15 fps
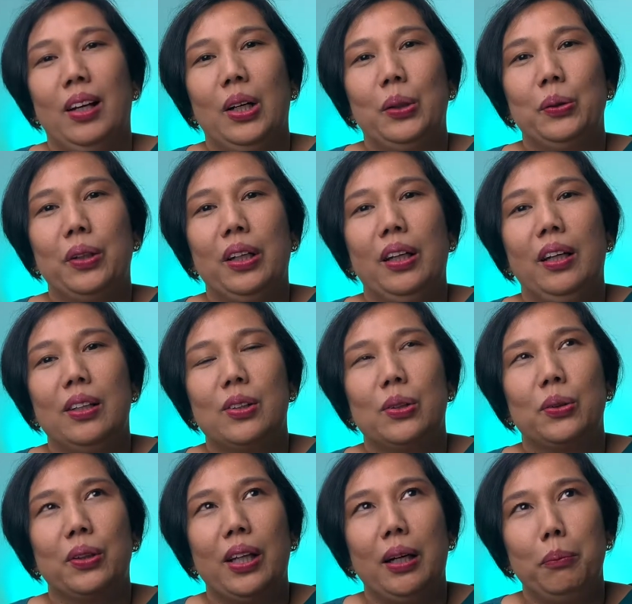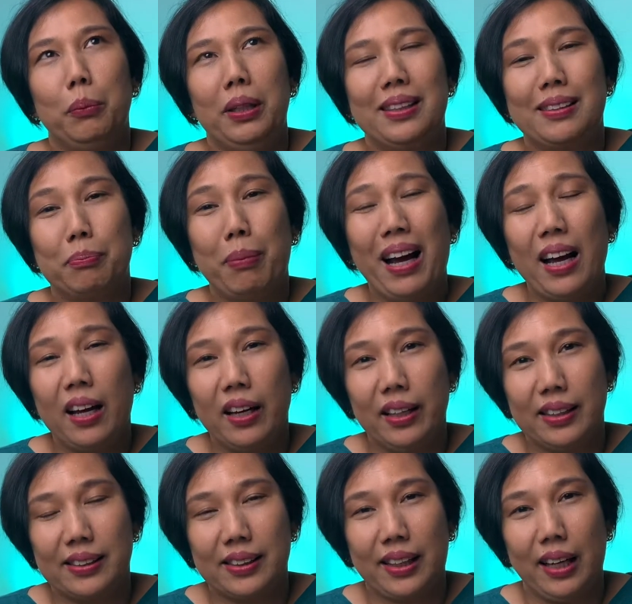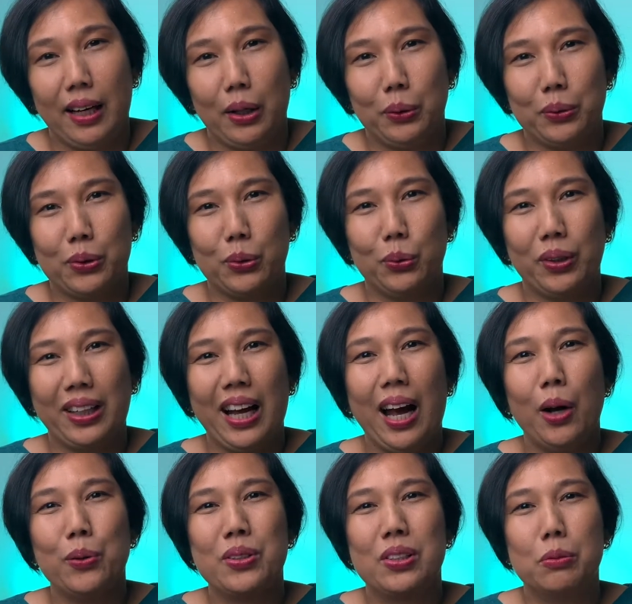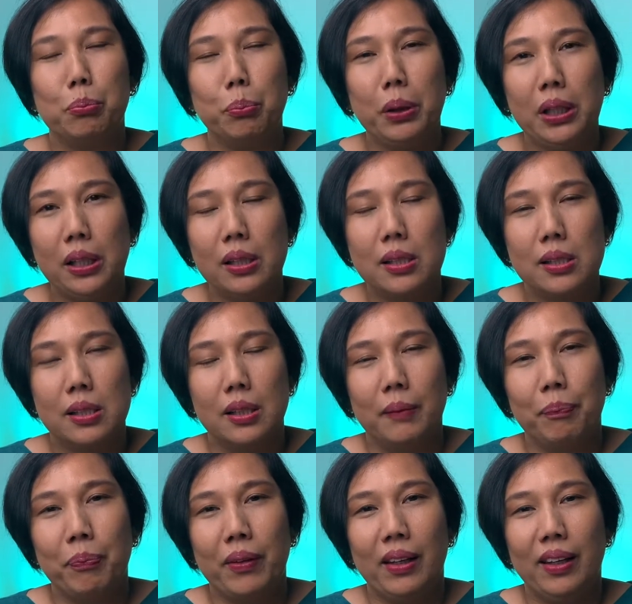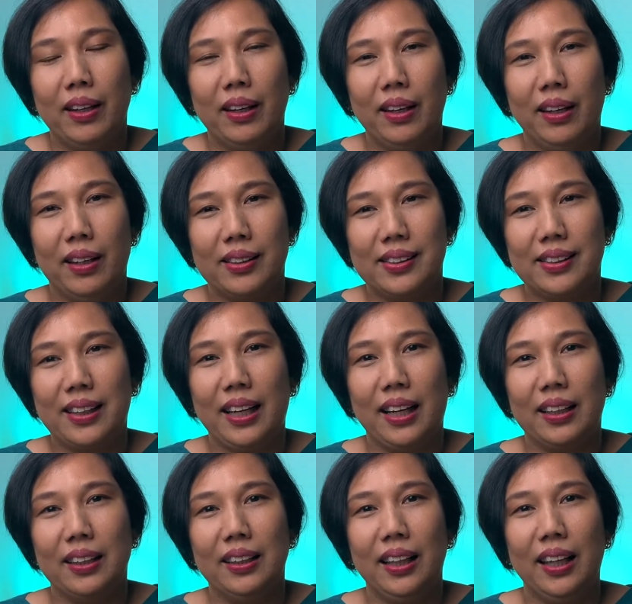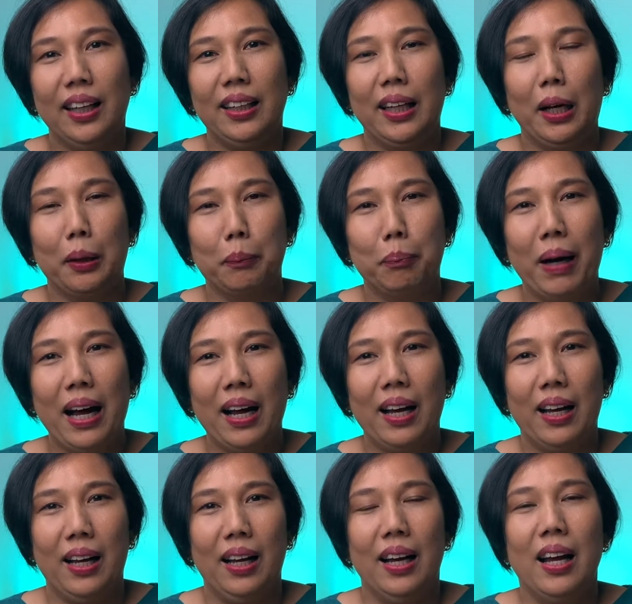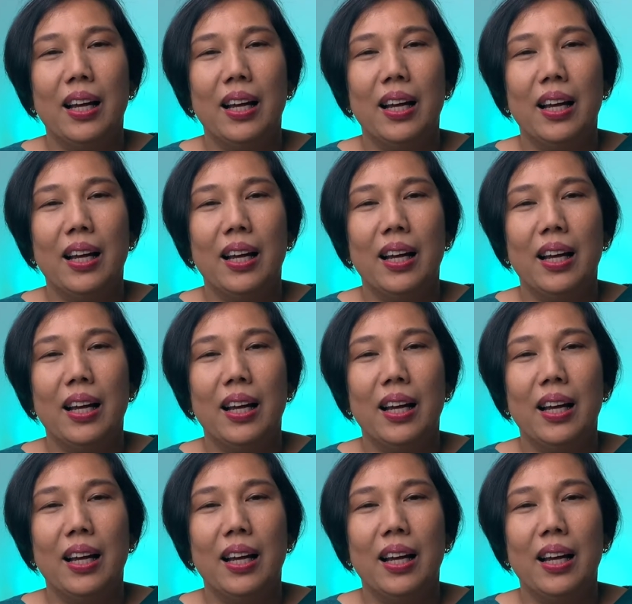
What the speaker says: Okay, so that means baka is cow. So cow's meat is carne ng baka.